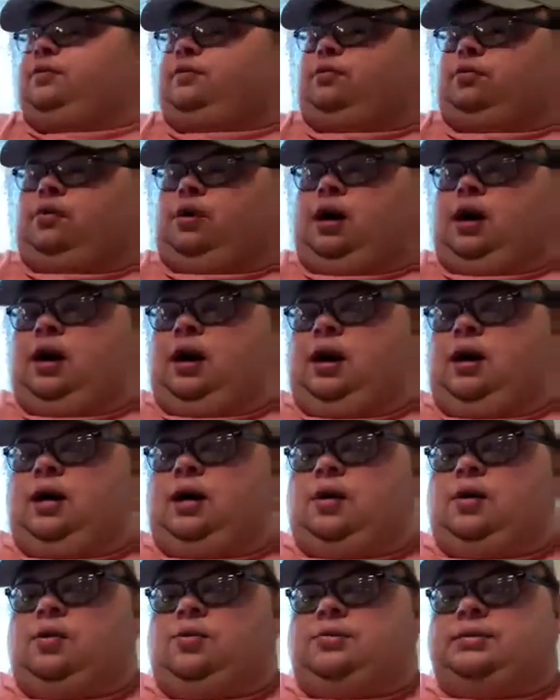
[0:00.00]

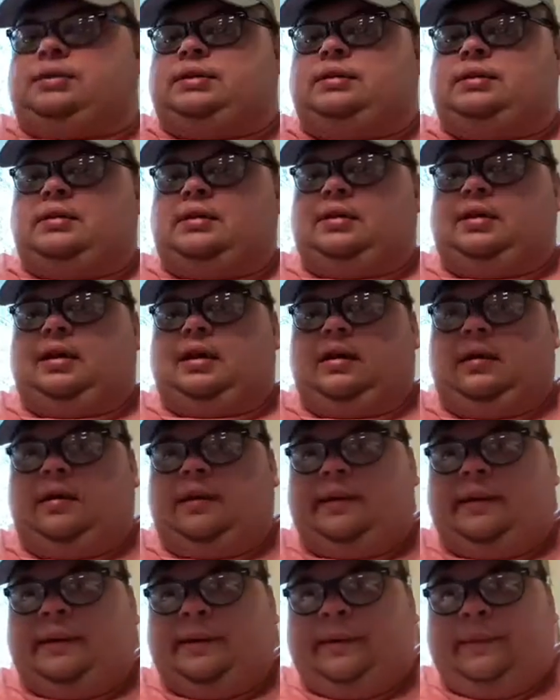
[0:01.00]
rows.
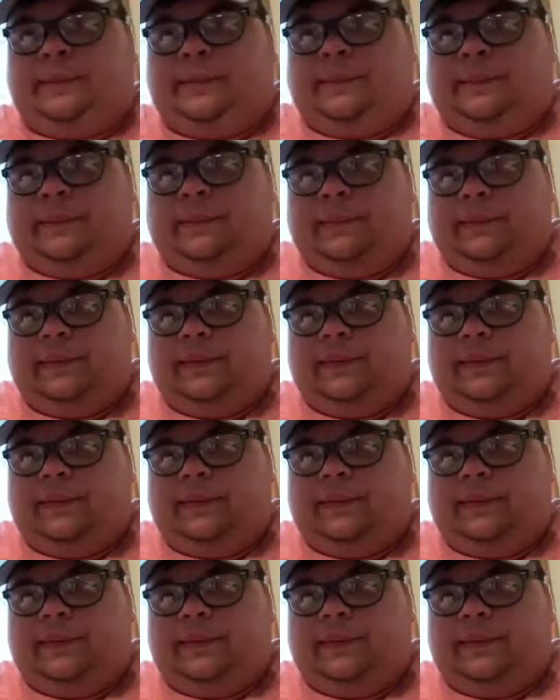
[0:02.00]
Uh-oh.